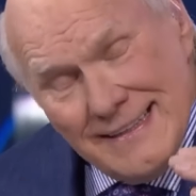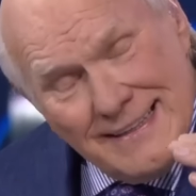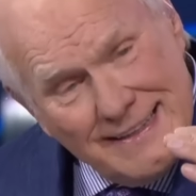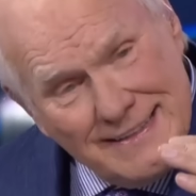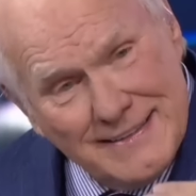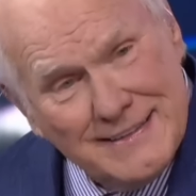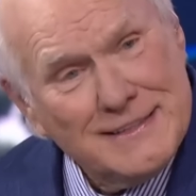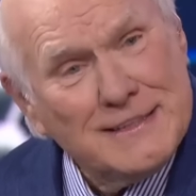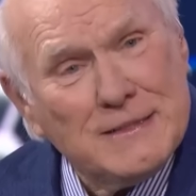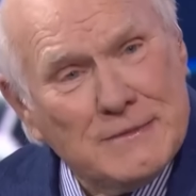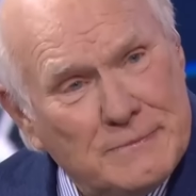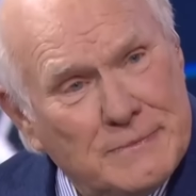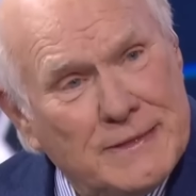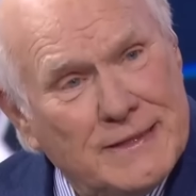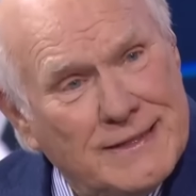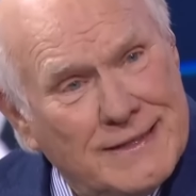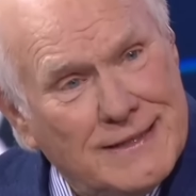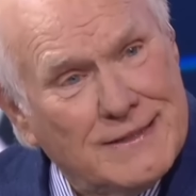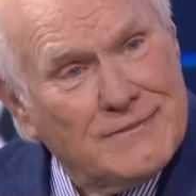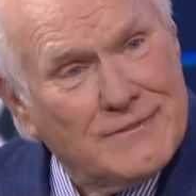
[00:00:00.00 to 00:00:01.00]
a little
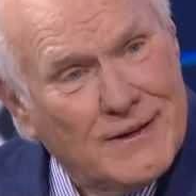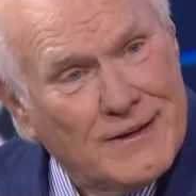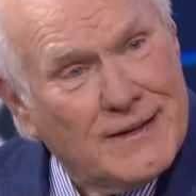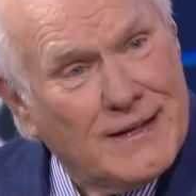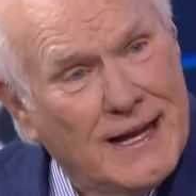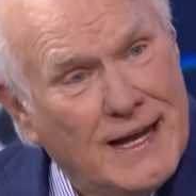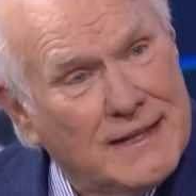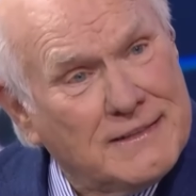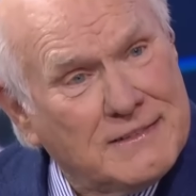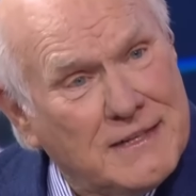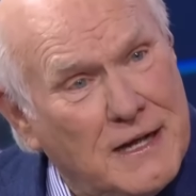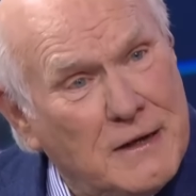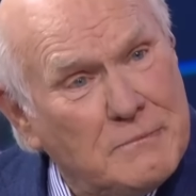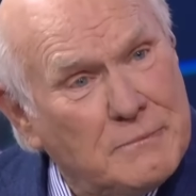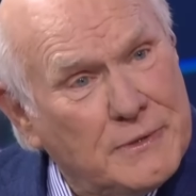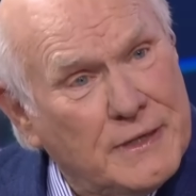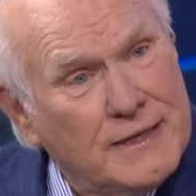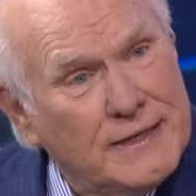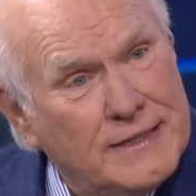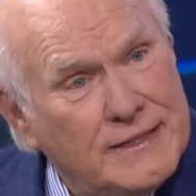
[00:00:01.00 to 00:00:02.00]
bit of our guy Tom
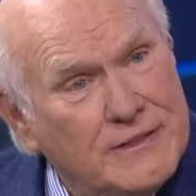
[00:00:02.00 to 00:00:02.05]
Brady.